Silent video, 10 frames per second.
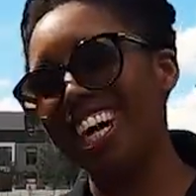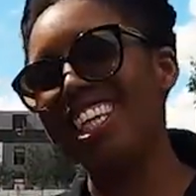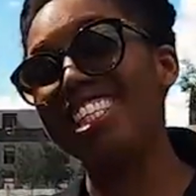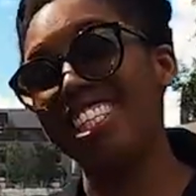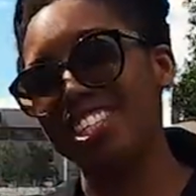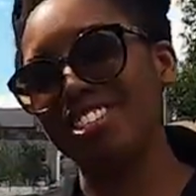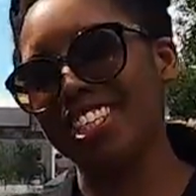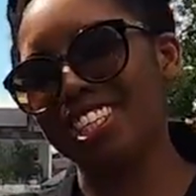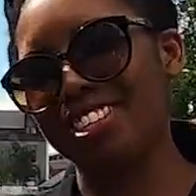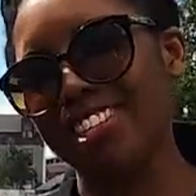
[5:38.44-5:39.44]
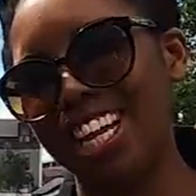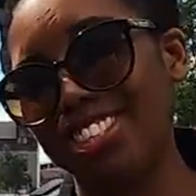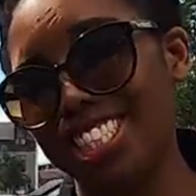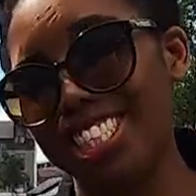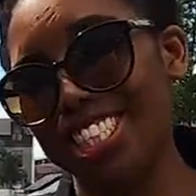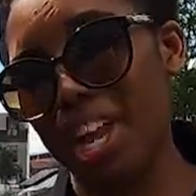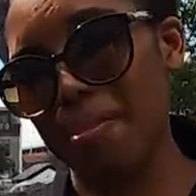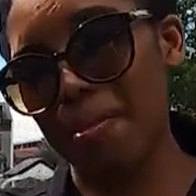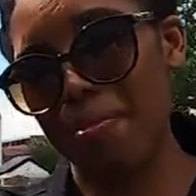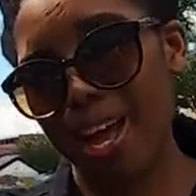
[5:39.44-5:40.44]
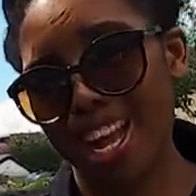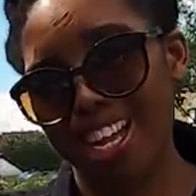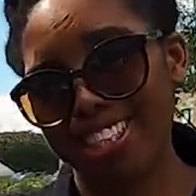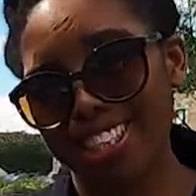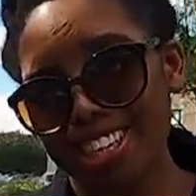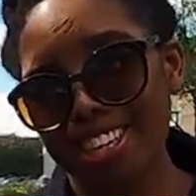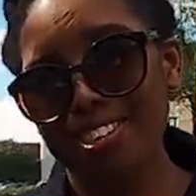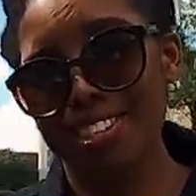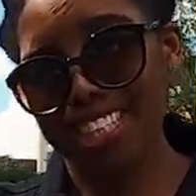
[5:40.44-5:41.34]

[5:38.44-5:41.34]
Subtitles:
I literally love it. As you can see, I prepared for